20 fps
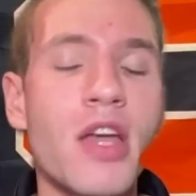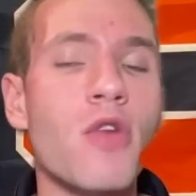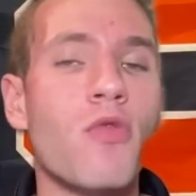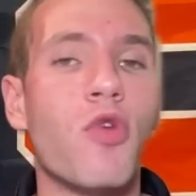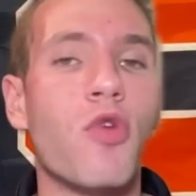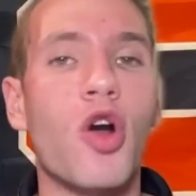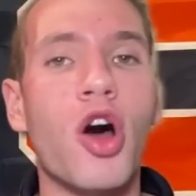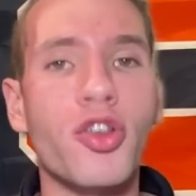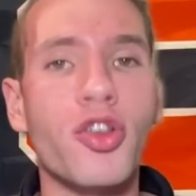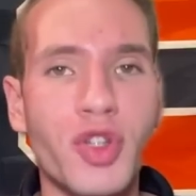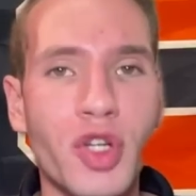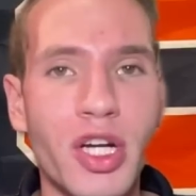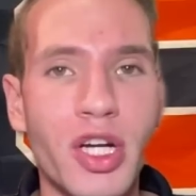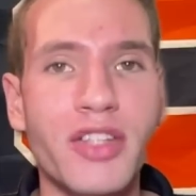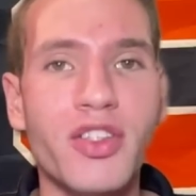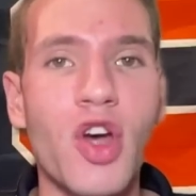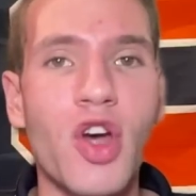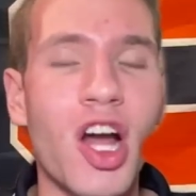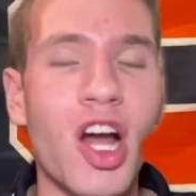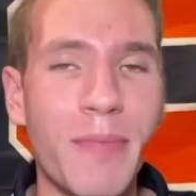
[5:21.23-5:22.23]
We're also going to
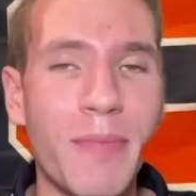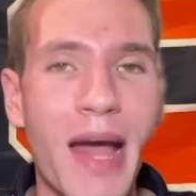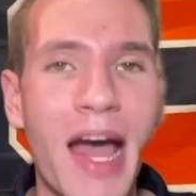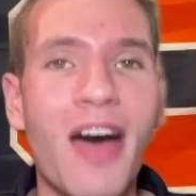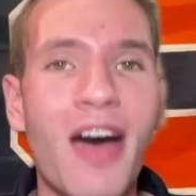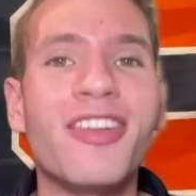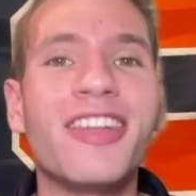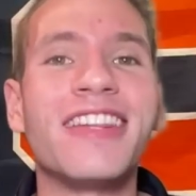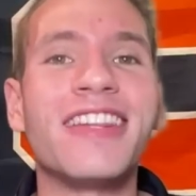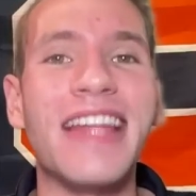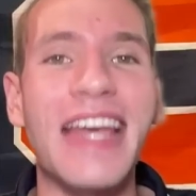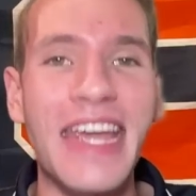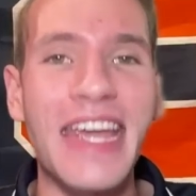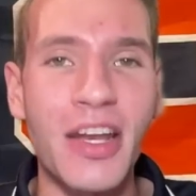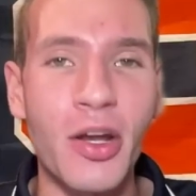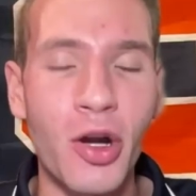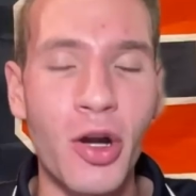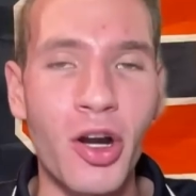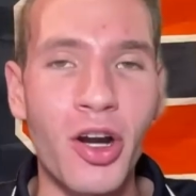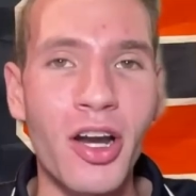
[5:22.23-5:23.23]
talk about
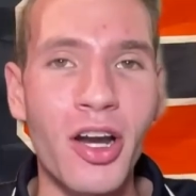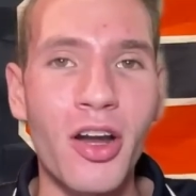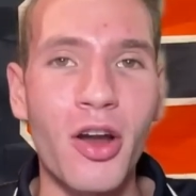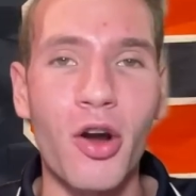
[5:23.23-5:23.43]
later,